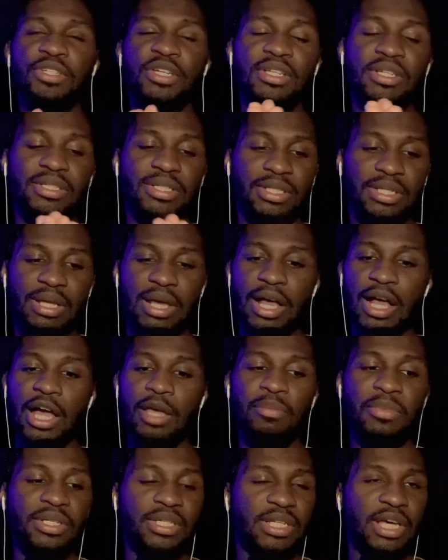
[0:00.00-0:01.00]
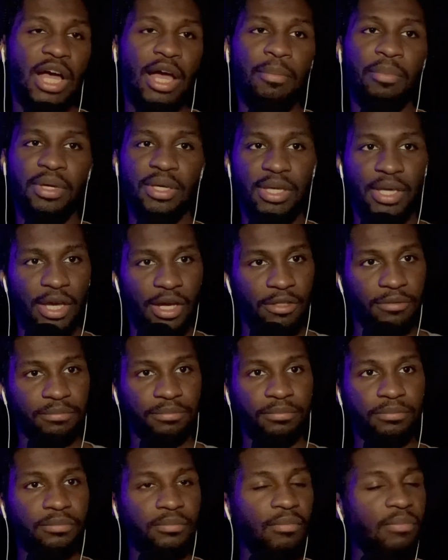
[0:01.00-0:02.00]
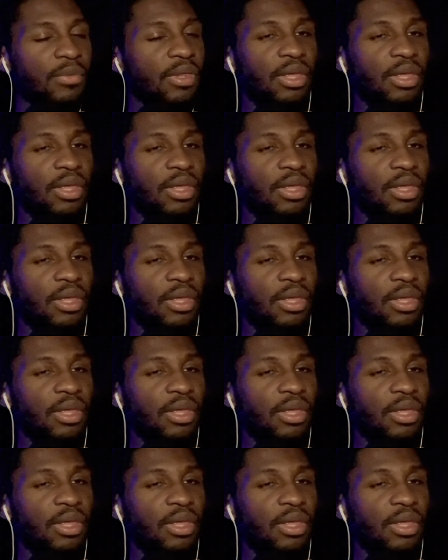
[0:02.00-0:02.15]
We have seen this time and time again.